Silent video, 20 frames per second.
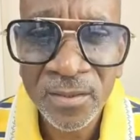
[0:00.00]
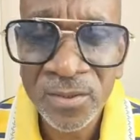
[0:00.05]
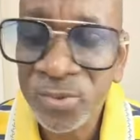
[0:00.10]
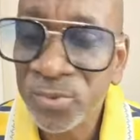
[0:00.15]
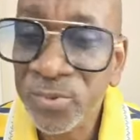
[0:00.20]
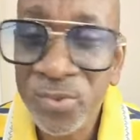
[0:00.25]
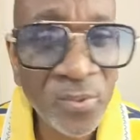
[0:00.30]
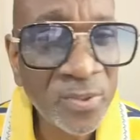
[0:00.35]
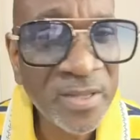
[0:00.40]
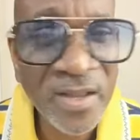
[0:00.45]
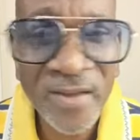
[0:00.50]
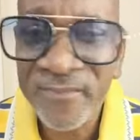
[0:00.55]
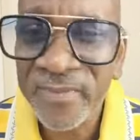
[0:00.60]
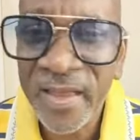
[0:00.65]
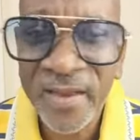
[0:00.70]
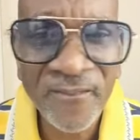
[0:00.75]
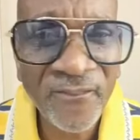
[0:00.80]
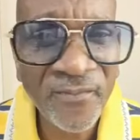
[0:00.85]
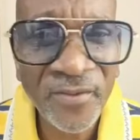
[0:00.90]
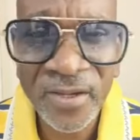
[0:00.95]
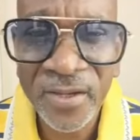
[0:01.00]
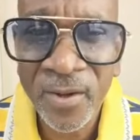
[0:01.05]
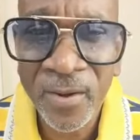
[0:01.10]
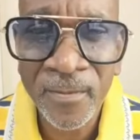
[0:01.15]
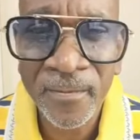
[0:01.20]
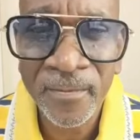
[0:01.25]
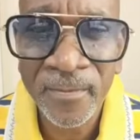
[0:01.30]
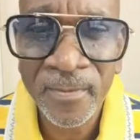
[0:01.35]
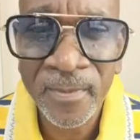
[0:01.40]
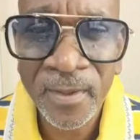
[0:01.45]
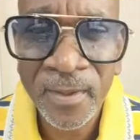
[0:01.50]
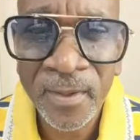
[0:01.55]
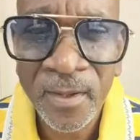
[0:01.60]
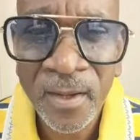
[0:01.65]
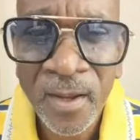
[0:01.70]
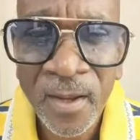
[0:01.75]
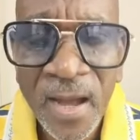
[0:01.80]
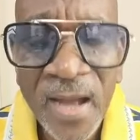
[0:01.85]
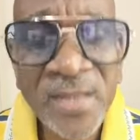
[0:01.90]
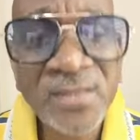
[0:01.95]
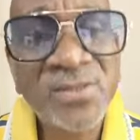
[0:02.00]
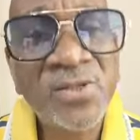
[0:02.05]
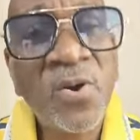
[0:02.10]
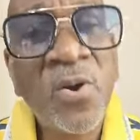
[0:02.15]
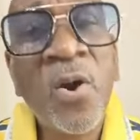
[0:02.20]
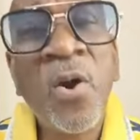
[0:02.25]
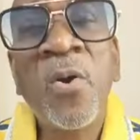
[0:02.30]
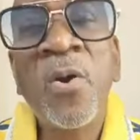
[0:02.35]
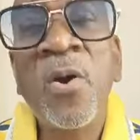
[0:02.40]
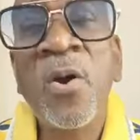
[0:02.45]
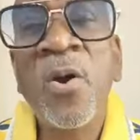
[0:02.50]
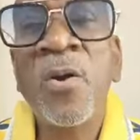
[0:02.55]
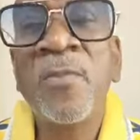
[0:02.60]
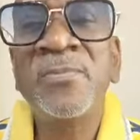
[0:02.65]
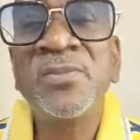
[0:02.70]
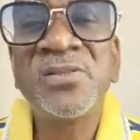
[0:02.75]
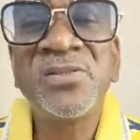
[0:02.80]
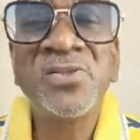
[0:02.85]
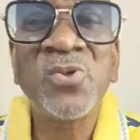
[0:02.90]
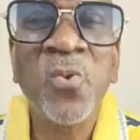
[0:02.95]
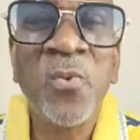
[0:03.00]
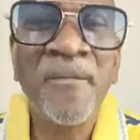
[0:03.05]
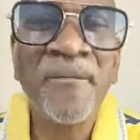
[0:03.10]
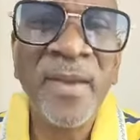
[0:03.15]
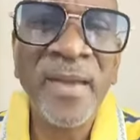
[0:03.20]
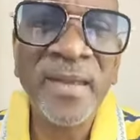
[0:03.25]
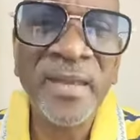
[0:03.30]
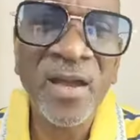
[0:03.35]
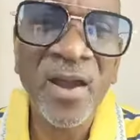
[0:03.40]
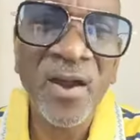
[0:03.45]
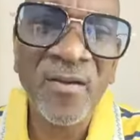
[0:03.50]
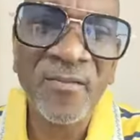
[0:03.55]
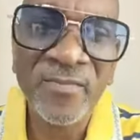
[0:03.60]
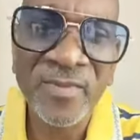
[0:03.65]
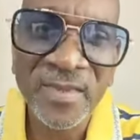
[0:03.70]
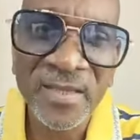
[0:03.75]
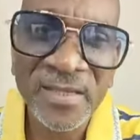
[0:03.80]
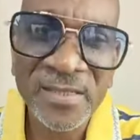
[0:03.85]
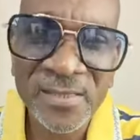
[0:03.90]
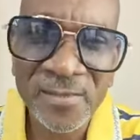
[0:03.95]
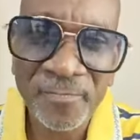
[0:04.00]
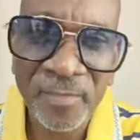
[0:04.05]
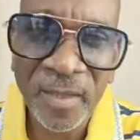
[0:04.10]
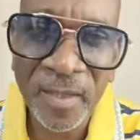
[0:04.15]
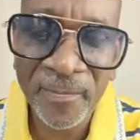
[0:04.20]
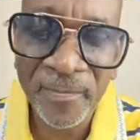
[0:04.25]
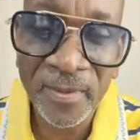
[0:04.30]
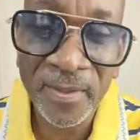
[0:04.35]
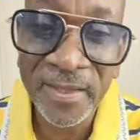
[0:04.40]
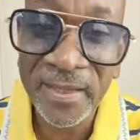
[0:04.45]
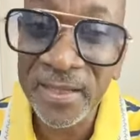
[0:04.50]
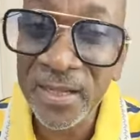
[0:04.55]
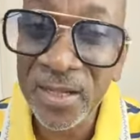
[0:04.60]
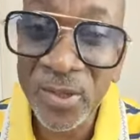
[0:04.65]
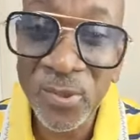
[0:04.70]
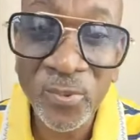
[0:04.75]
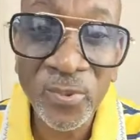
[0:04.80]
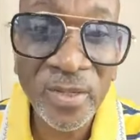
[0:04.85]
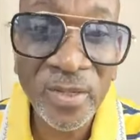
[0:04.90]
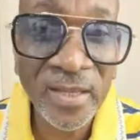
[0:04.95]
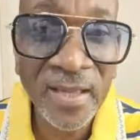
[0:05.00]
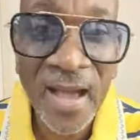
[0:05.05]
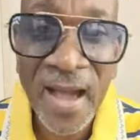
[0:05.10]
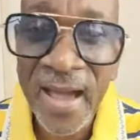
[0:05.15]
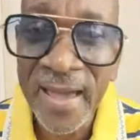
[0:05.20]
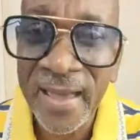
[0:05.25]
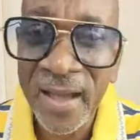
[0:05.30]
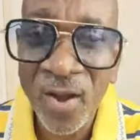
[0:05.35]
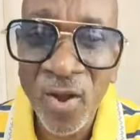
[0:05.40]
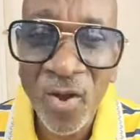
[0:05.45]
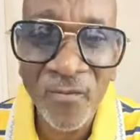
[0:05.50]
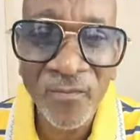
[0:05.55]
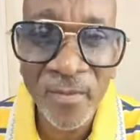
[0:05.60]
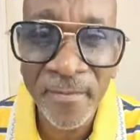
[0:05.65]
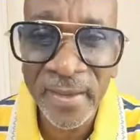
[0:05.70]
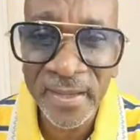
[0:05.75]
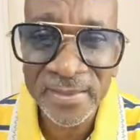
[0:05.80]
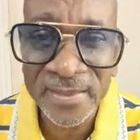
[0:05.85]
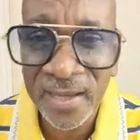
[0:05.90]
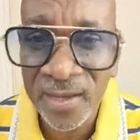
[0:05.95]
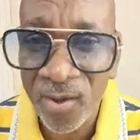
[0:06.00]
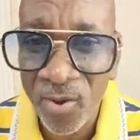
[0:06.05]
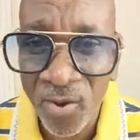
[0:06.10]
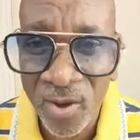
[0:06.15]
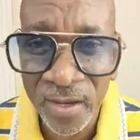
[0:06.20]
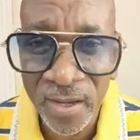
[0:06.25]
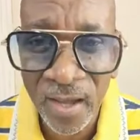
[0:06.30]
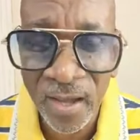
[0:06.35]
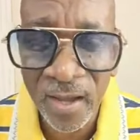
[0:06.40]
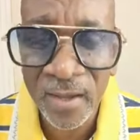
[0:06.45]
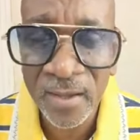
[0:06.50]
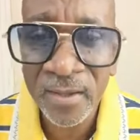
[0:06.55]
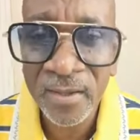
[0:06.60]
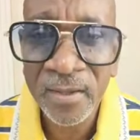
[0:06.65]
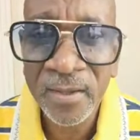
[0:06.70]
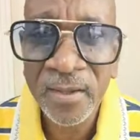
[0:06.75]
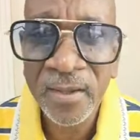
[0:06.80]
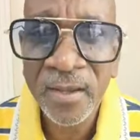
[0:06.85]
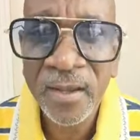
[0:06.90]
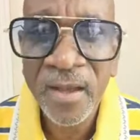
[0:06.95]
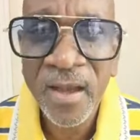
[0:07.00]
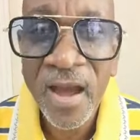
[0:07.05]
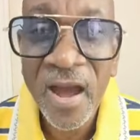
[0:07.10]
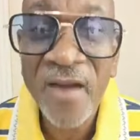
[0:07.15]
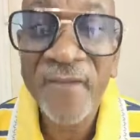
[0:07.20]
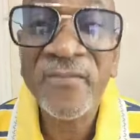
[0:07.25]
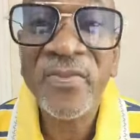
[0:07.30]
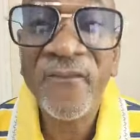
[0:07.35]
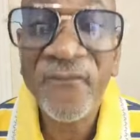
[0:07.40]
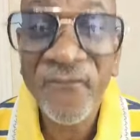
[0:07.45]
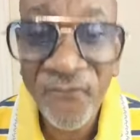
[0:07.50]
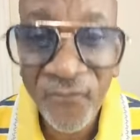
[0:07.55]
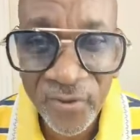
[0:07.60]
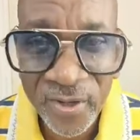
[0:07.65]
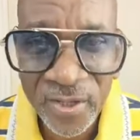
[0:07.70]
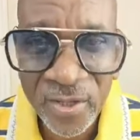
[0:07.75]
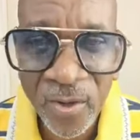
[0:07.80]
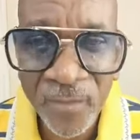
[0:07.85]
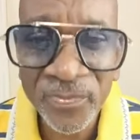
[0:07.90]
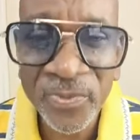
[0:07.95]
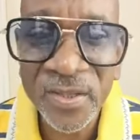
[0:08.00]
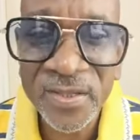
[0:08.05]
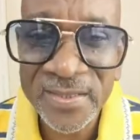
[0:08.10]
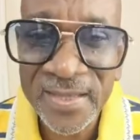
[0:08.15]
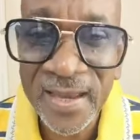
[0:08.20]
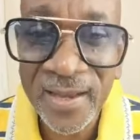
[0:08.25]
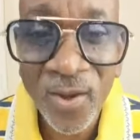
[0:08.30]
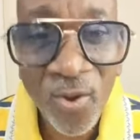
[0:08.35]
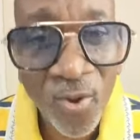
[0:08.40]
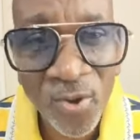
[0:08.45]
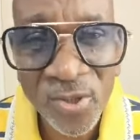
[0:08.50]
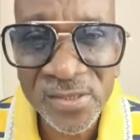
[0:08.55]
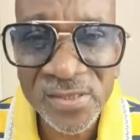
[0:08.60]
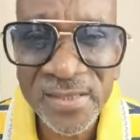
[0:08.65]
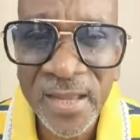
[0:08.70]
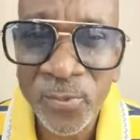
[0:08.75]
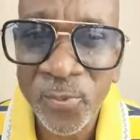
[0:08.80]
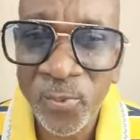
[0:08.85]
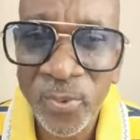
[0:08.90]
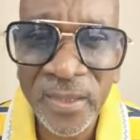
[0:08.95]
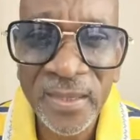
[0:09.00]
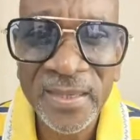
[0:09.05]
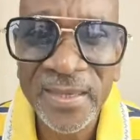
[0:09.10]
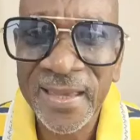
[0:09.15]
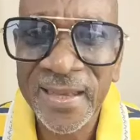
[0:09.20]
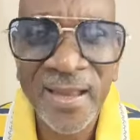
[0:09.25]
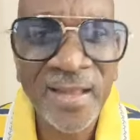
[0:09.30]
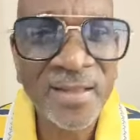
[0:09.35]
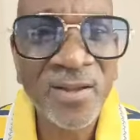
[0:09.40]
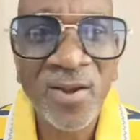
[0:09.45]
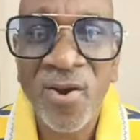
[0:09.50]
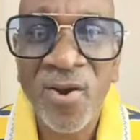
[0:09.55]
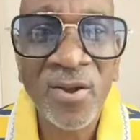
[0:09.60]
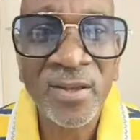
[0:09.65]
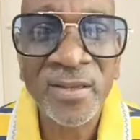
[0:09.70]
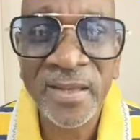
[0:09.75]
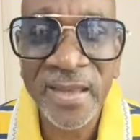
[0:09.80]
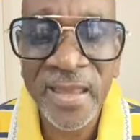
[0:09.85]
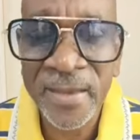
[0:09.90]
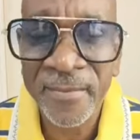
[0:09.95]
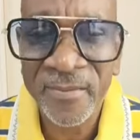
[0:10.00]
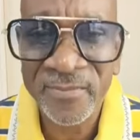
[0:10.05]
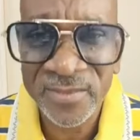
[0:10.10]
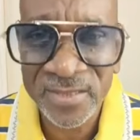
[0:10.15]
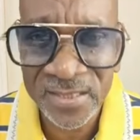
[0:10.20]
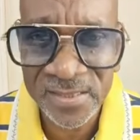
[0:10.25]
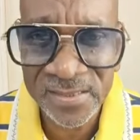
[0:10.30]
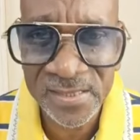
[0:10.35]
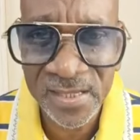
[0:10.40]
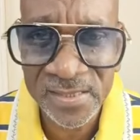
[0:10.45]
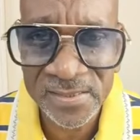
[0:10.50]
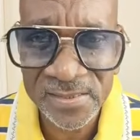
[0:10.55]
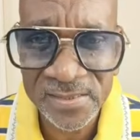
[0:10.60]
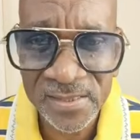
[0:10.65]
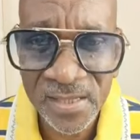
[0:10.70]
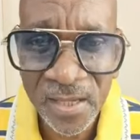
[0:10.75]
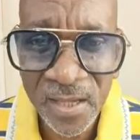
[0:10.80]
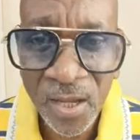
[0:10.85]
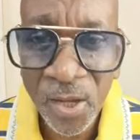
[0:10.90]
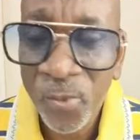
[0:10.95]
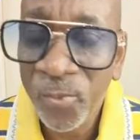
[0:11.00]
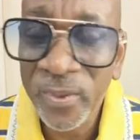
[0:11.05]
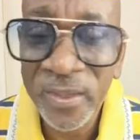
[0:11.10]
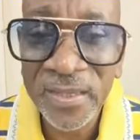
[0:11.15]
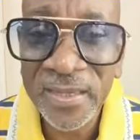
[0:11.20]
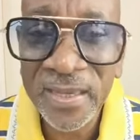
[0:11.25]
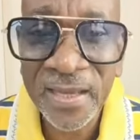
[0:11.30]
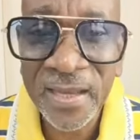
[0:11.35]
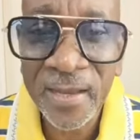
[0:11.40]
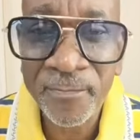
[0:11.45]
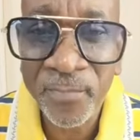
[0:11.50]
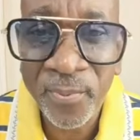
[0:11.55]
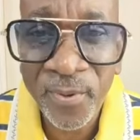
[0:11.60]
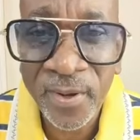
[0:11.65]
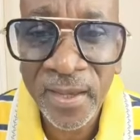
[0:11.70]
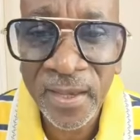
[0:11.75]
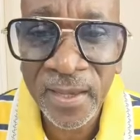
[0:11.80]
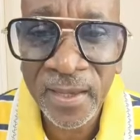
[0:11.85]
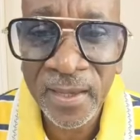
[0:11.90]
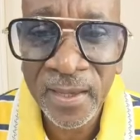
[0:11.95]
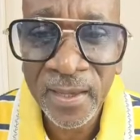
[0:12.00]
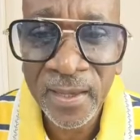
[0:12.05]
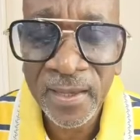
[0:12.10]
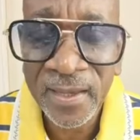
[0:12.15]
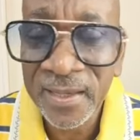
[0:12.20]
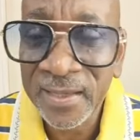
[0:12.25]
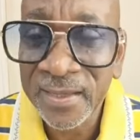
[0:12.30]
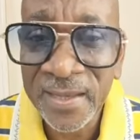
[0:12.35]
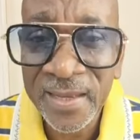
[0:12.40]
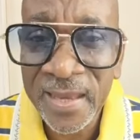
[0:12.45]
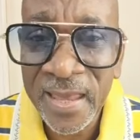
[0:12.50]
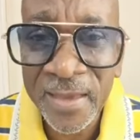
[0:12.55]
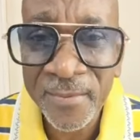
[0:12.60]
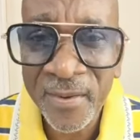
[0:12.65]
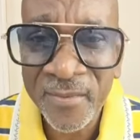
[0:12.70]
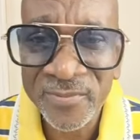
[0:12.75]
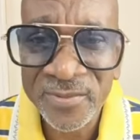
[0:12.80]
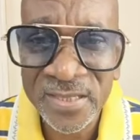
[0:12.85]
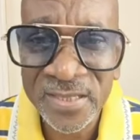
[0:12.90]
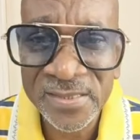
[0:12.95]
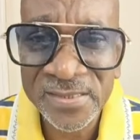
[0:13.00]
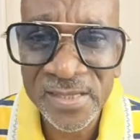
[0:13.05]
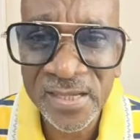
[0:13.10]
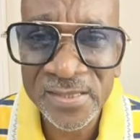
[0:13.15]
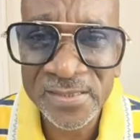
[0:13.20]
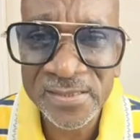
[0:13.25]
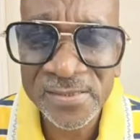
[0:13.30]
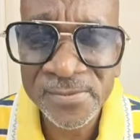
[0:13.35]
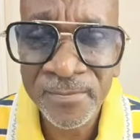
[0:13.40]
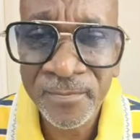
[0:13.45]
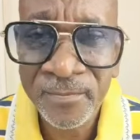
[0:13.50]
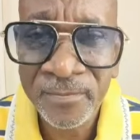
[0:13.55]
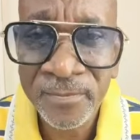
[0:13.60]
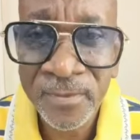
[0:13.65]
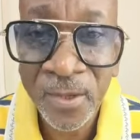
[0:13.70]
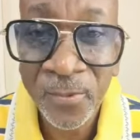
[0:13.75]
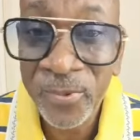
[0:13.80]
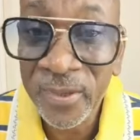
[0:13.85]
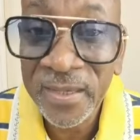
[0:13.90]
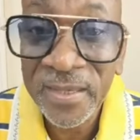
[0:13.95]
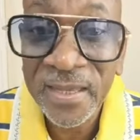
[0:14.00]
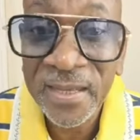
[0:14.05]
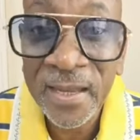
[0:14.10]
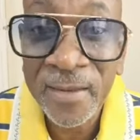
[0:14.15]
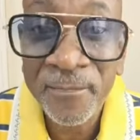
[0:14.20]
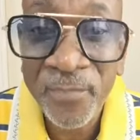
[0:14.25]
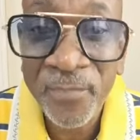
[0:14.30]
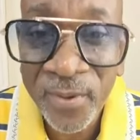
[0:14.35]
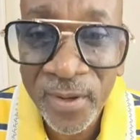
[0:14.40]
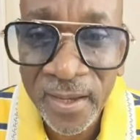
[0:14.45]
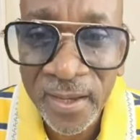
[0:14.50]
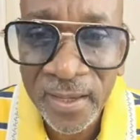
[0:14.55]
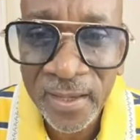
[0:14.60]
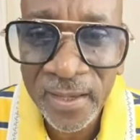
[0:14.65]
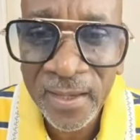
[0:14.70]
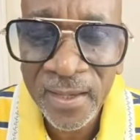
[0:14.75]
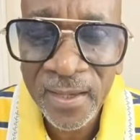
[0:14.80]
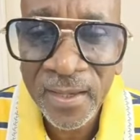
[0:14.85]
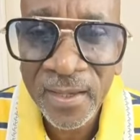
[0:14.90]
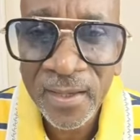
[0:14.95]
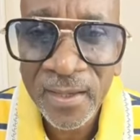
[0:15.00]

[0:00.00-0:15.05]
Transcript: You don't have that freedom. And so how come so many of these people, including higher governmental order, have the freedom to tell us that we cannot call the name of Jesus. We cannot pray in the name of Jesus. We cannot pray